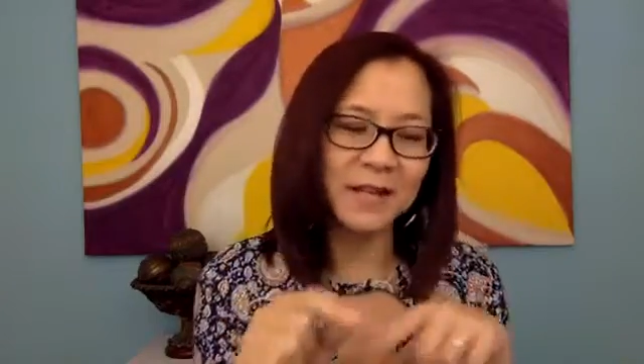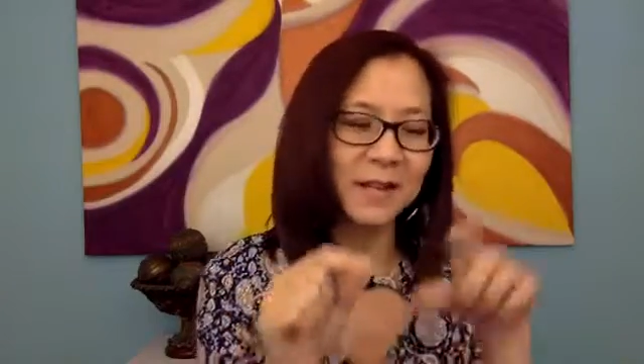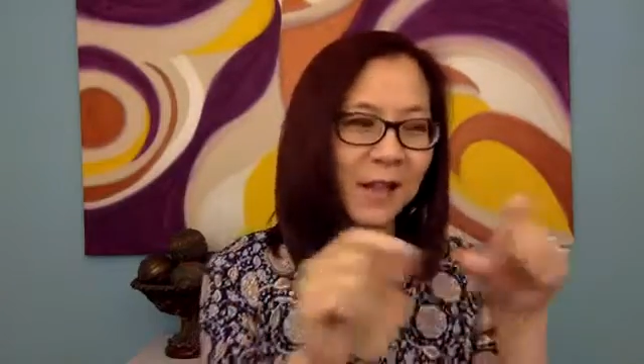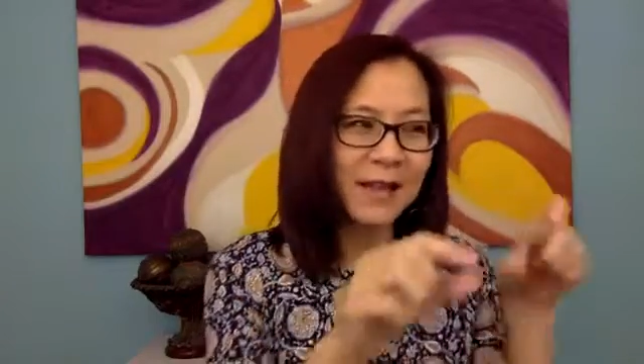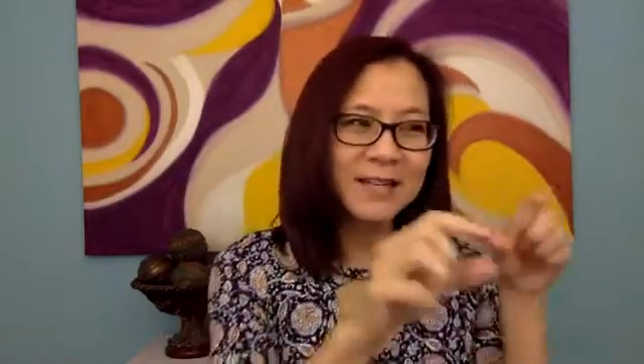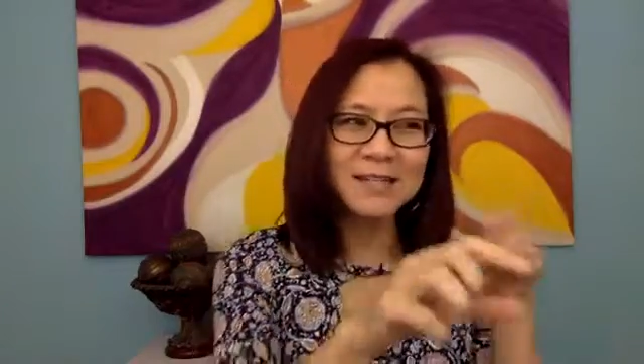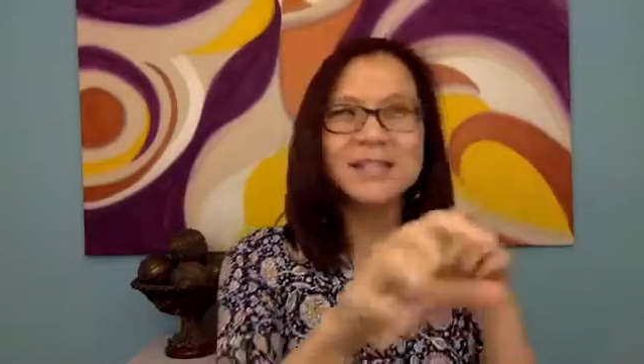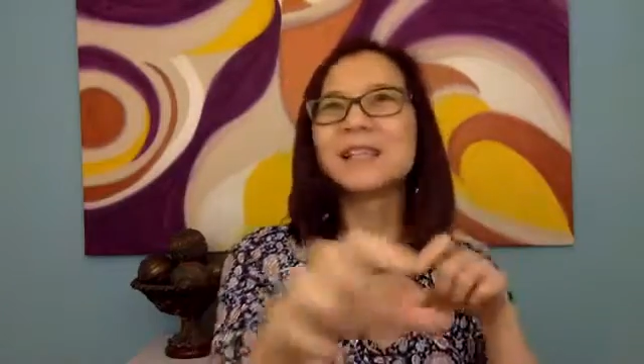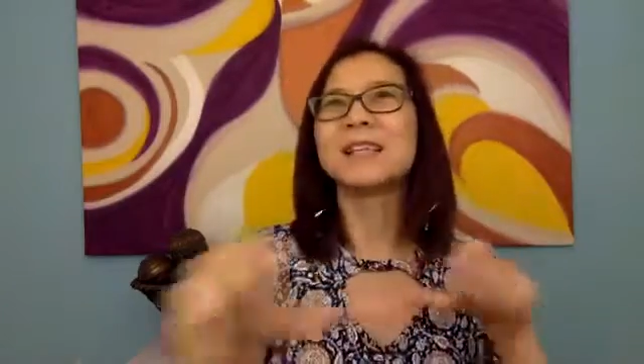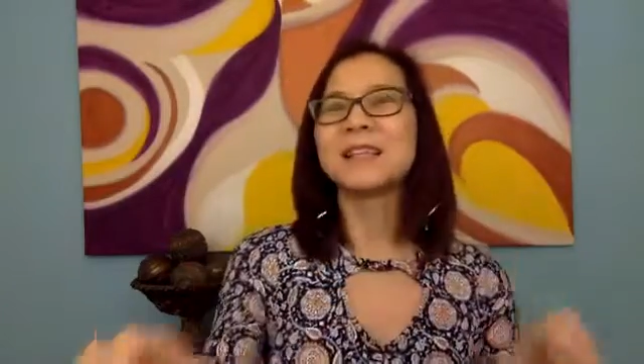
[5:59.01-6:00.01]
I like to
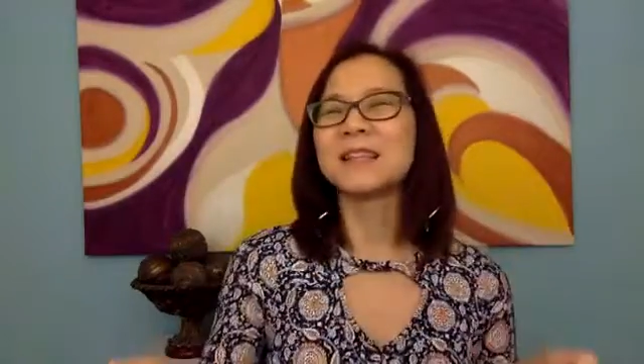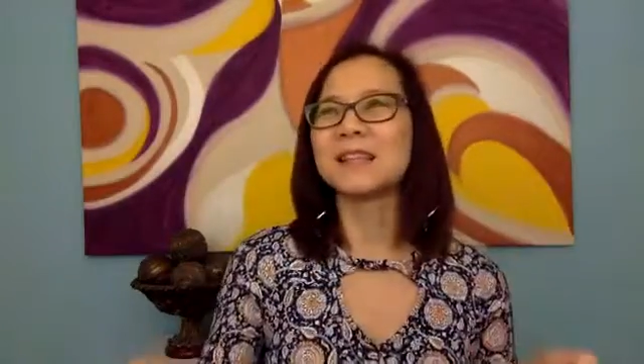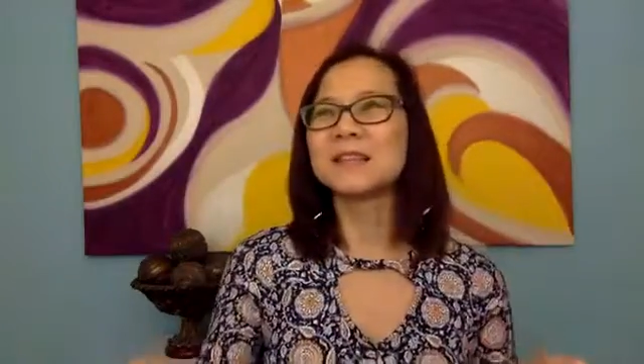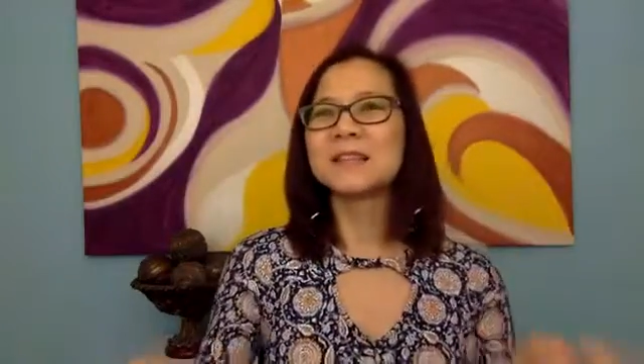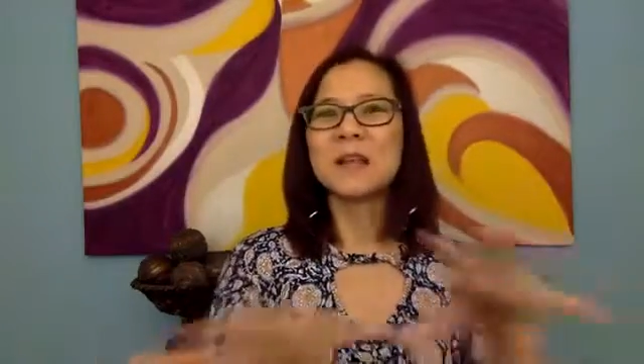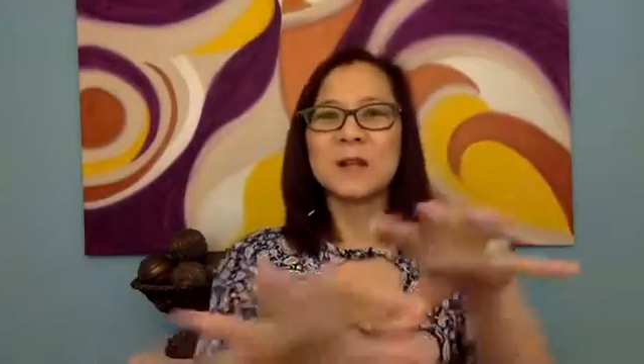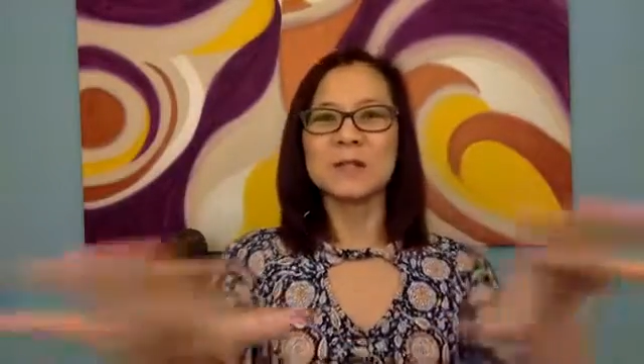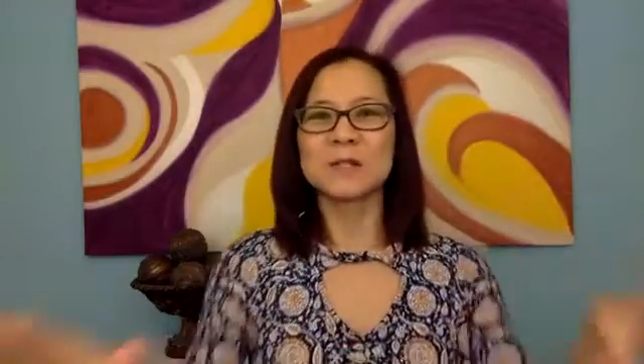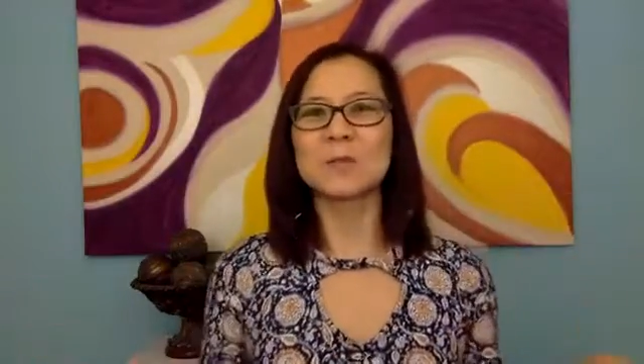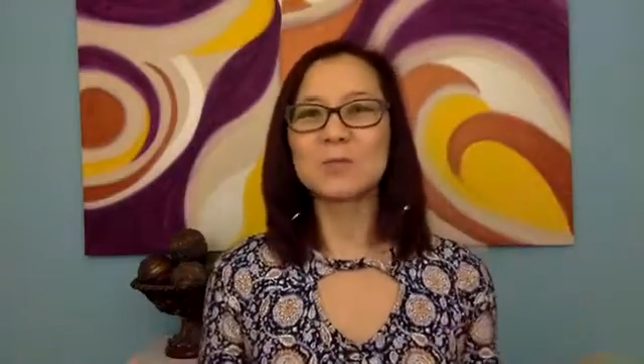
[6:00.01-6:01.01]
see things
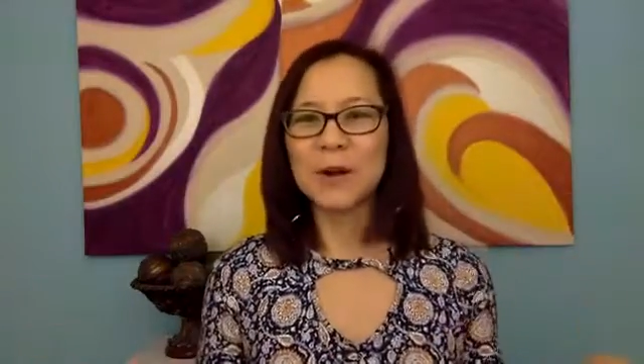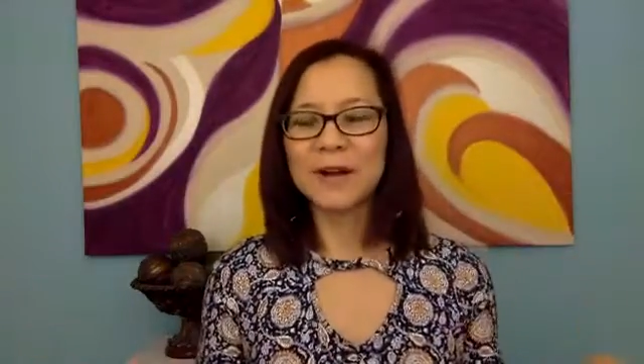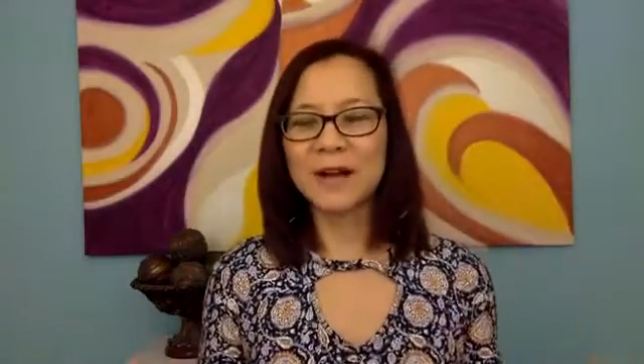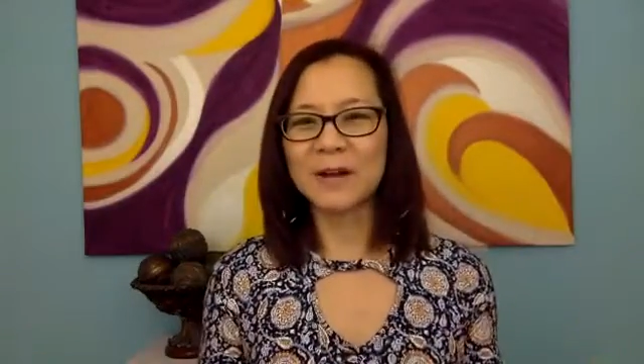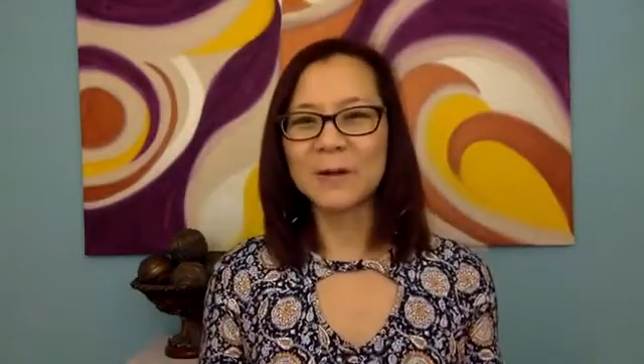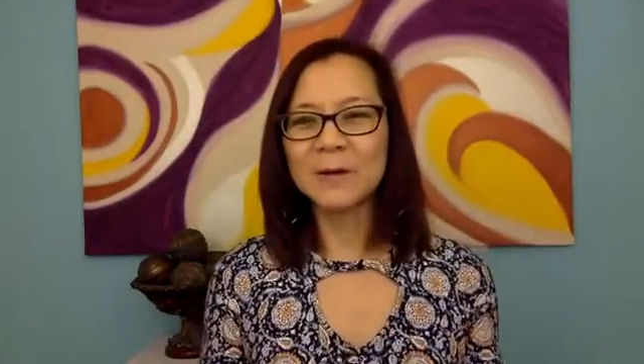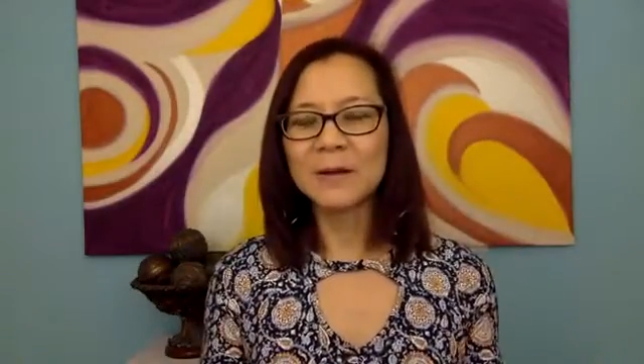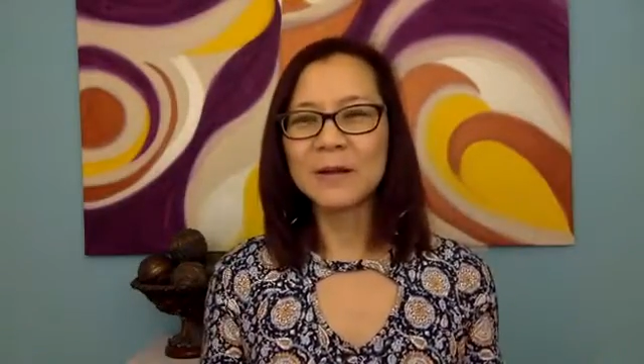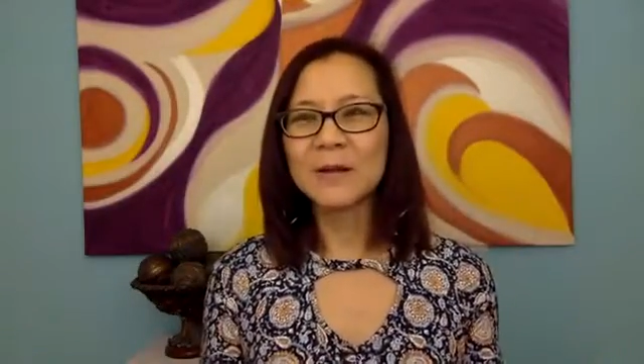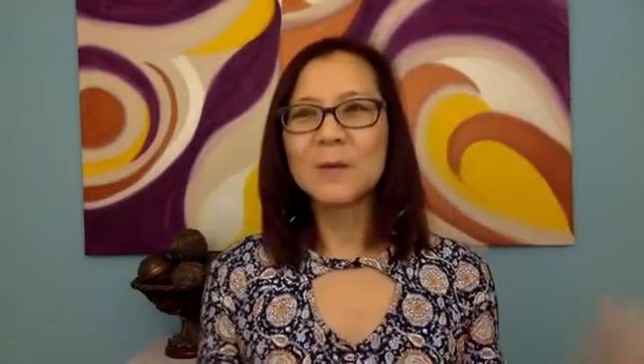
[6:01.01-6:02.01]
spread out
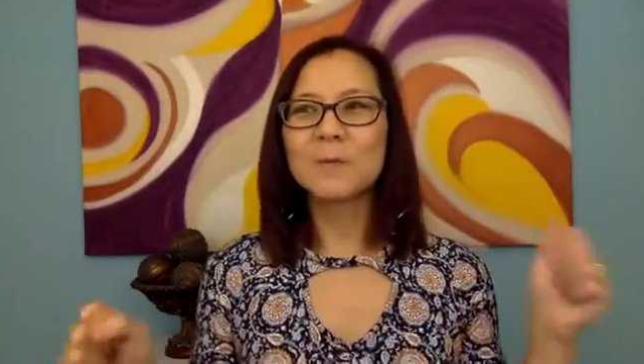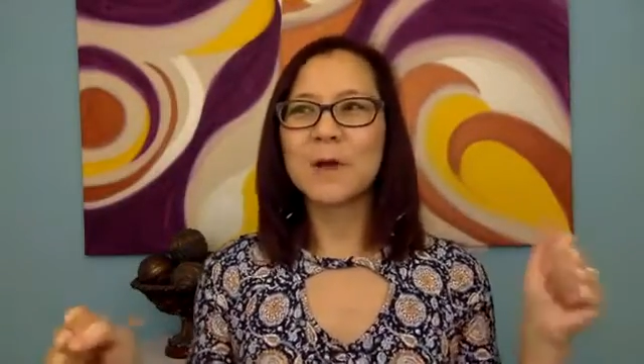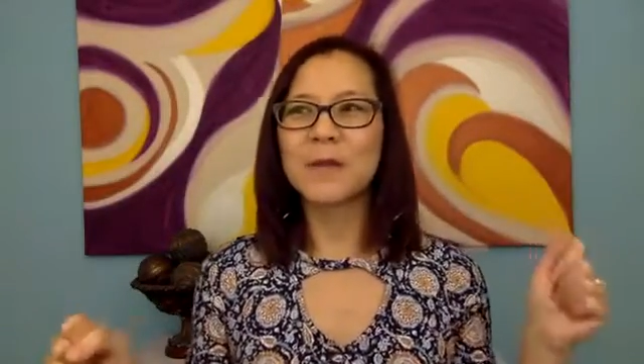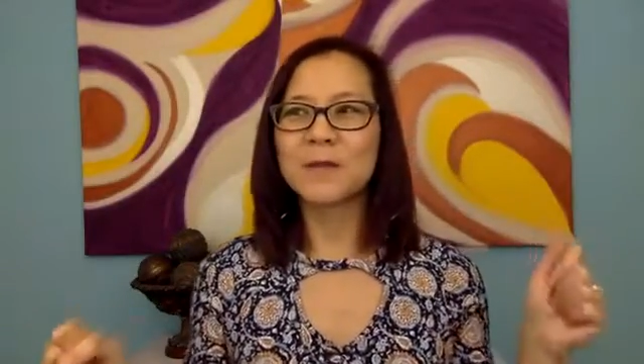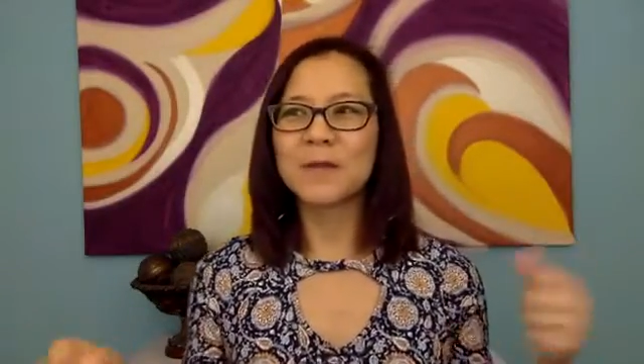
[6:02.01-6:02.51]
rather